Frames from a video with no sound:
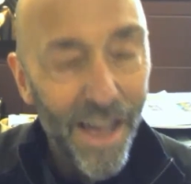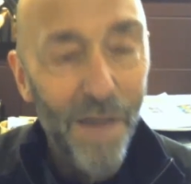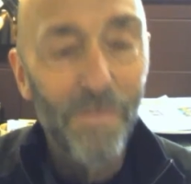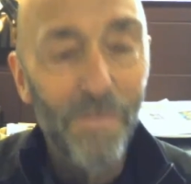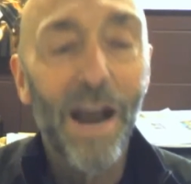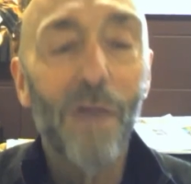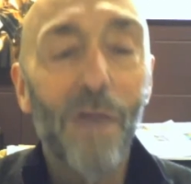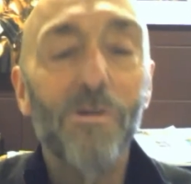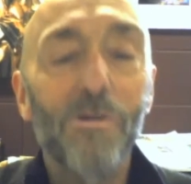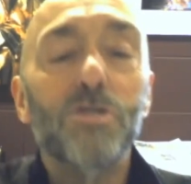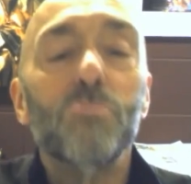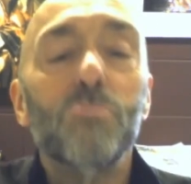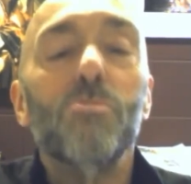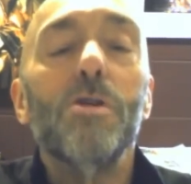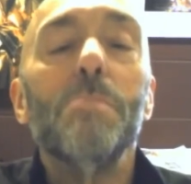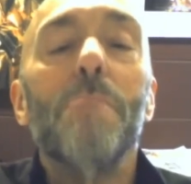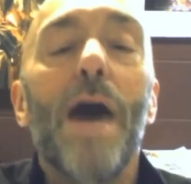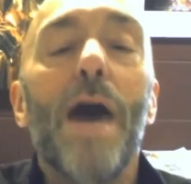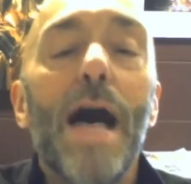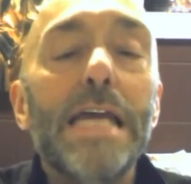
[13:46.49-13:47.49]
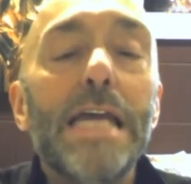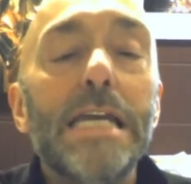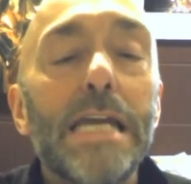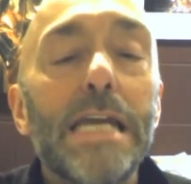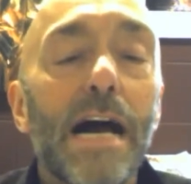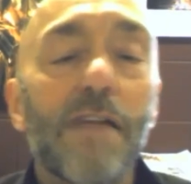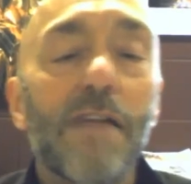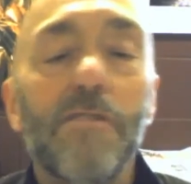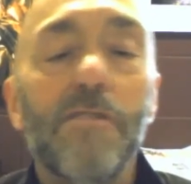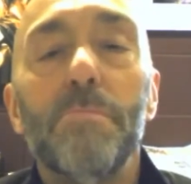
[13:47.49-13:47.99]
But I was
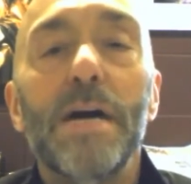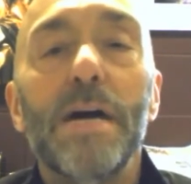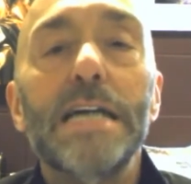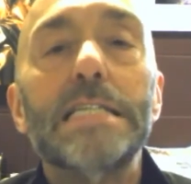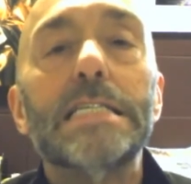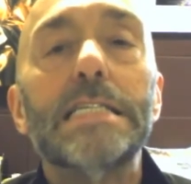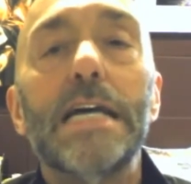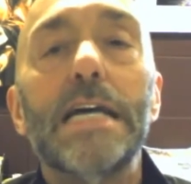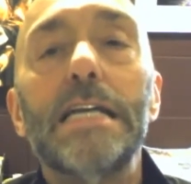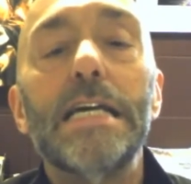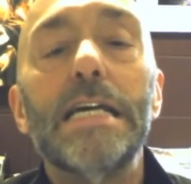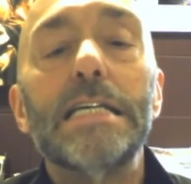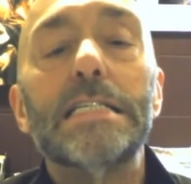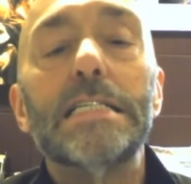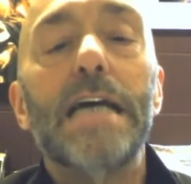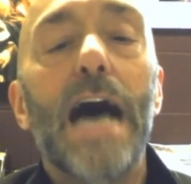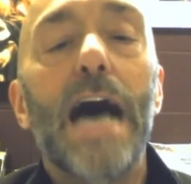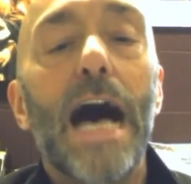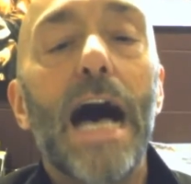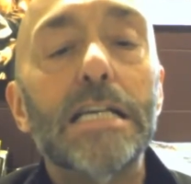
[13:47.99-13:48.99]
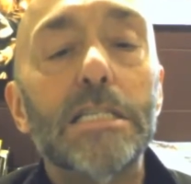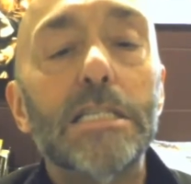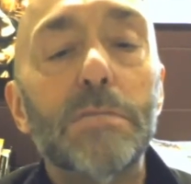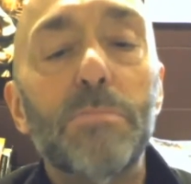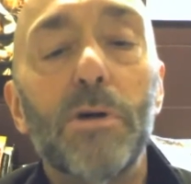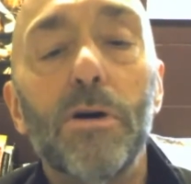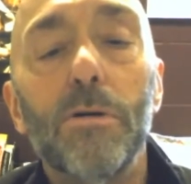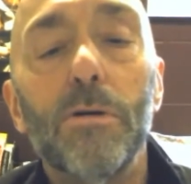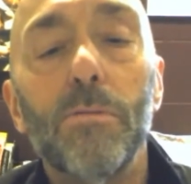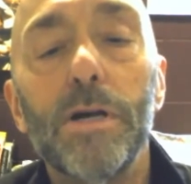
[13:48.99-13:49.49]
reminded of it by Sunday's
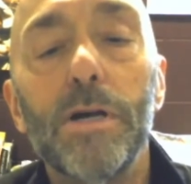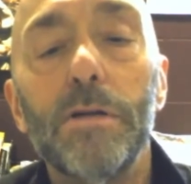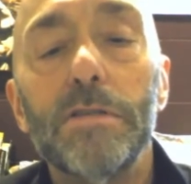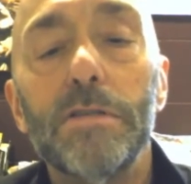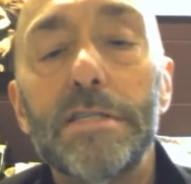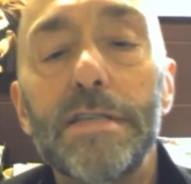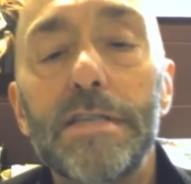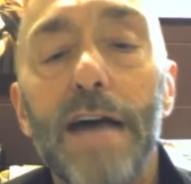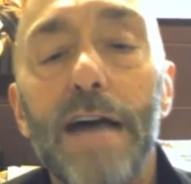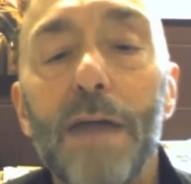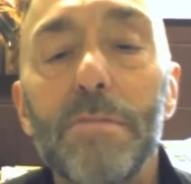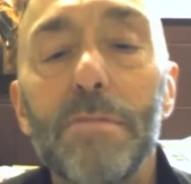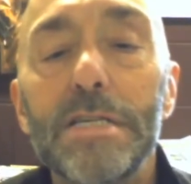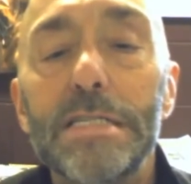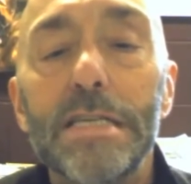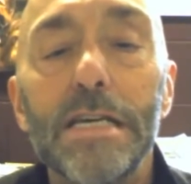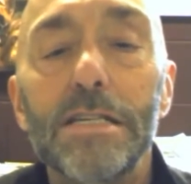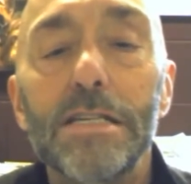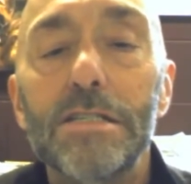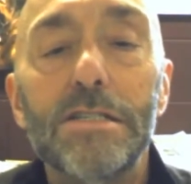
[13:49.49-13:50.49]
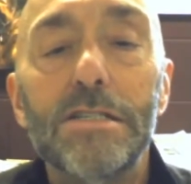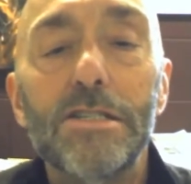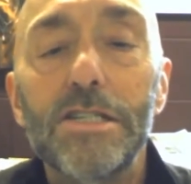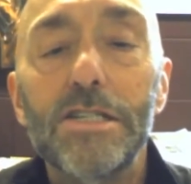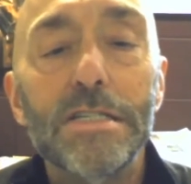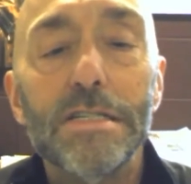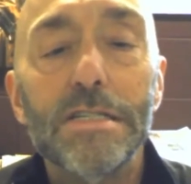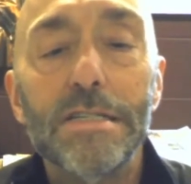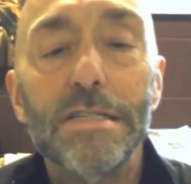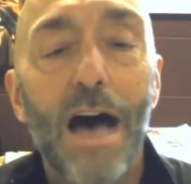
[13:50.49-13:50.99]
Gospel when Thomas says,
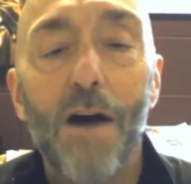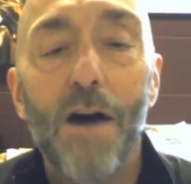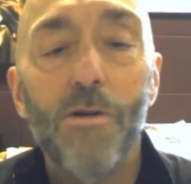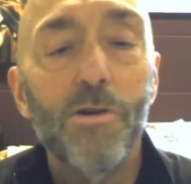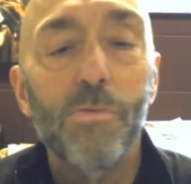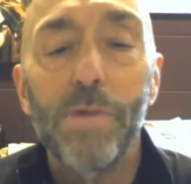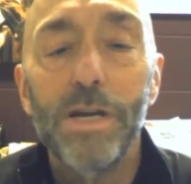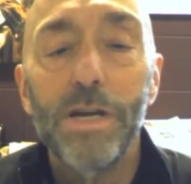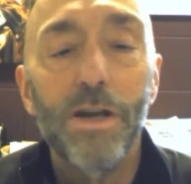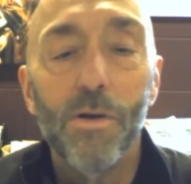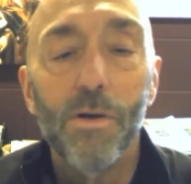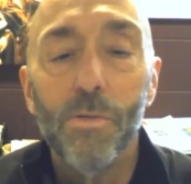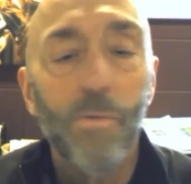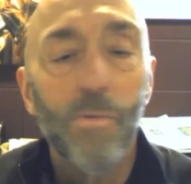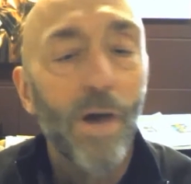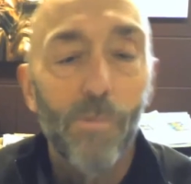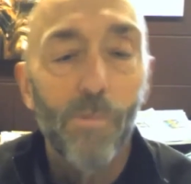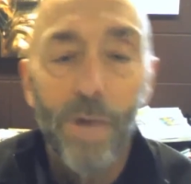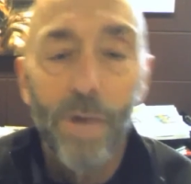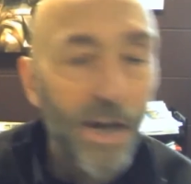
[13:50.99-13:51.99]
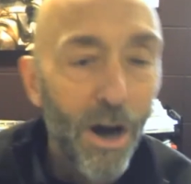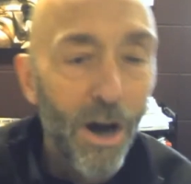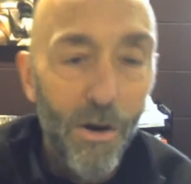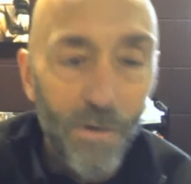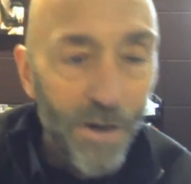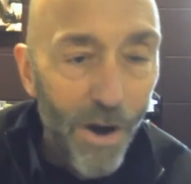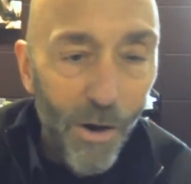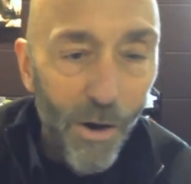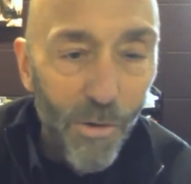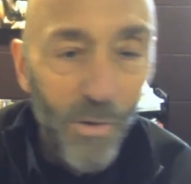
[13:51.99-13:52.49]
"Jesus, how do we know the way? We
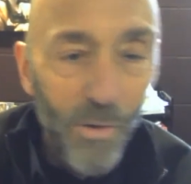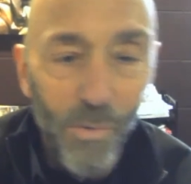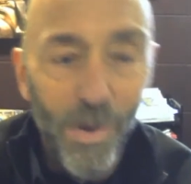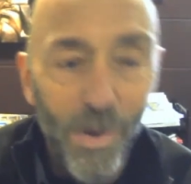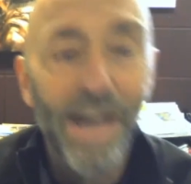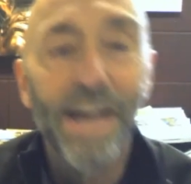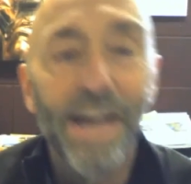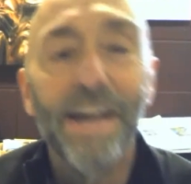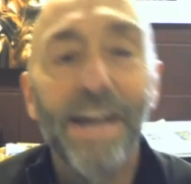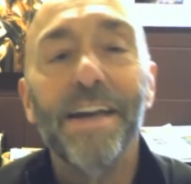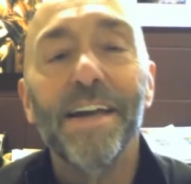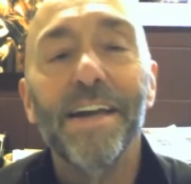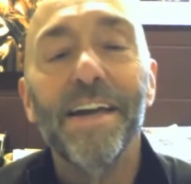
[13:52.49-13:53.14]
don't know the way,"